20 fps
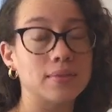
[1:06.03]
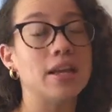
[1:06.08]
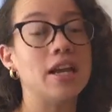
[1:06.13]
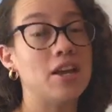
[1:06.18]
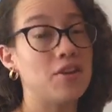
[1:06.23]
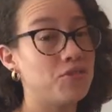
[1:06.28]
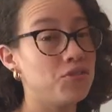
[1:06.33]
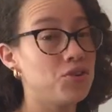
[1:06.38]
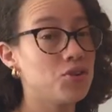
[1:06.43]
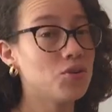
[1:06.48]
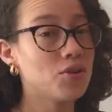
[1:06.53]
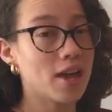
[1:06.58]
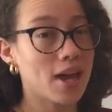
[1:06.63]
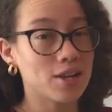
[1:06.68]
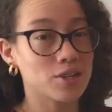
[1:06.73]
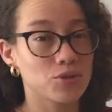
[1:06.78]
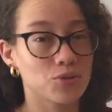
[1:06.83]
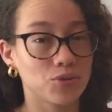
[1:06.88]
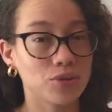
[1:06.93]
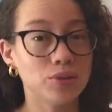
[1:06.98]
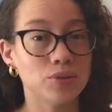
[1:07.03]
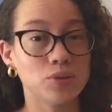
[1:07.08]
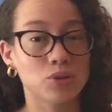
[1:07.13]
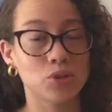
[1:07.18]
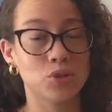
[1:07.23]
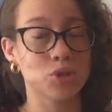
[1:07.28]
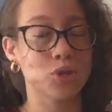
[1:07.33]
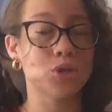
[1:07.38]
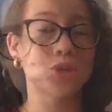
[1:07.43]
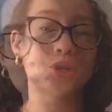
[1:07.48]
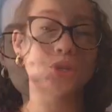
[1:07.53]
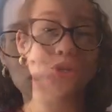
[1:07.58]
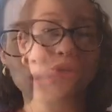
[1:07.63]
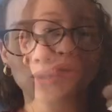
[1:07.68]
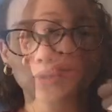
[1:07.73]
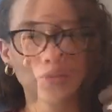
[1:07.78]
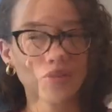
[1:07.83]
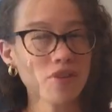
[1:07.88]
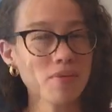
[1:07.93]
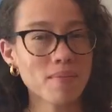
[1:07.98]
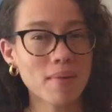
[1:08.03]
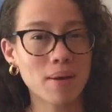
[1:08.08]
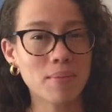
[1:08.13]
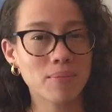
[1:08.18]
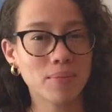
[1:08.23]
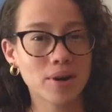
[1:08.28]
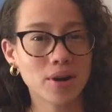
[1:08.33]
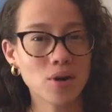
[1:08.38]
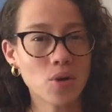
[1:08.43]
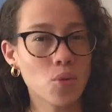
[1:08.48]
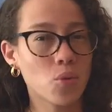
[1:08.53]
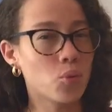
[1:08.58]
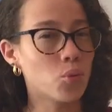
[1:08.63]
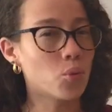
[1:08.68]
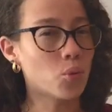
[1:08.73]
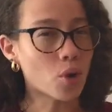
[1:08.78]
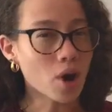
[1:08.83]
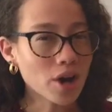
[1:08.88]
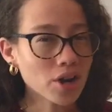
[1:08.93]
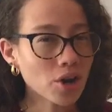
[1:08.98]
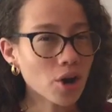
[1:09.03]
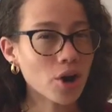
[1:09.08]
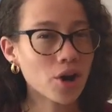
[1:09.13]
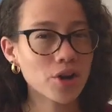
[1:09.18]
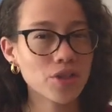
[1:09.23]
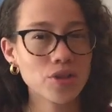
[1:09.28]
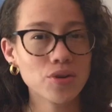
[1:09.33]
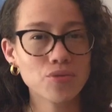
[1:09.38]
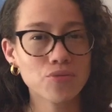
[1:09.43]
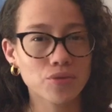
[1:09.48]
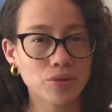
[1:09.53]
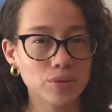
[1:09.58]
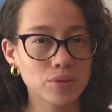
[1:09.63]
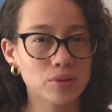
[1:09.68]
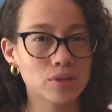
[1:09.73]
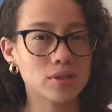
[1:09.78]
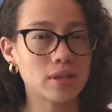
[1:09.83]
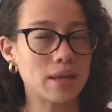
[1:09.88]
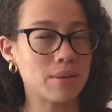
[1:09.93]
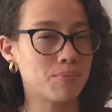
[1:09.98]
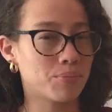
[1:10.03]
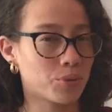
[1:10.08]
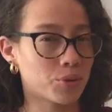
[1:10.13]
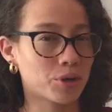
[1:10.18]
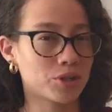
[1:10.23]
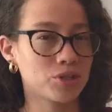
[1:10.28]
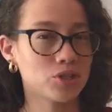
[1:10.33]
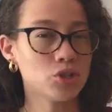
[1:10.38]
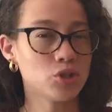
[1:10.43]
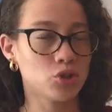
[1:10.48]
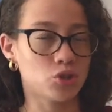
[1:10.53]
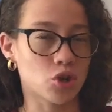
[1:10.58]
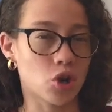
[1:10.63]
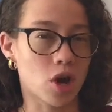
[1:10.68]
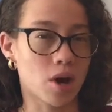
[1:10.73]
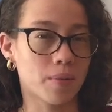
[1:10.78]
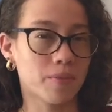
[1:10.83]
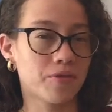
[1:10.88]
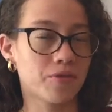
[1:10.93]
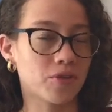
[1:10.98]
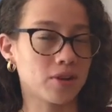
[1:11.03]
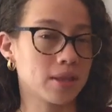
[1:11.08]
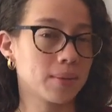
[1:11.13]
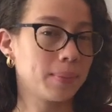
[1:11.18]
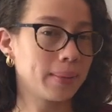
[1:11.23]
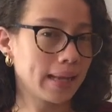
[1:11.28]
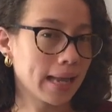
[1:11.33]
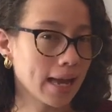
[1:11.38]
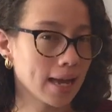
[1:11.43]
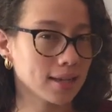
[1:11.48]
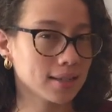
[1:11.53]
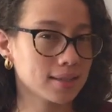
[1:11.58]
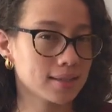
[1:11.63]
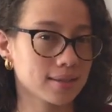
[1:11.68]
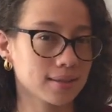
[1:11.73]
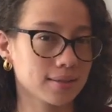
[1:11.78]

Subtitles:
If you guess roots, do you remember what are the roots' important job for the plant?